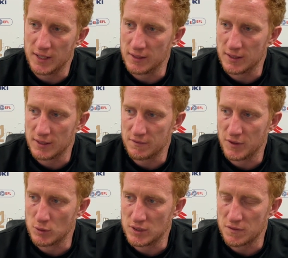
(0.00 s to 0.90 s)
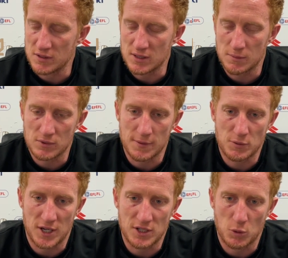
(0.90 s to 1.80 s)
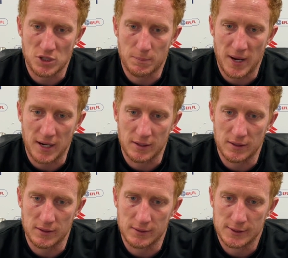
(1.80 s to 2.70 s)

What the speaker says: and it feels different to sometimes when you actually watch it back. And then,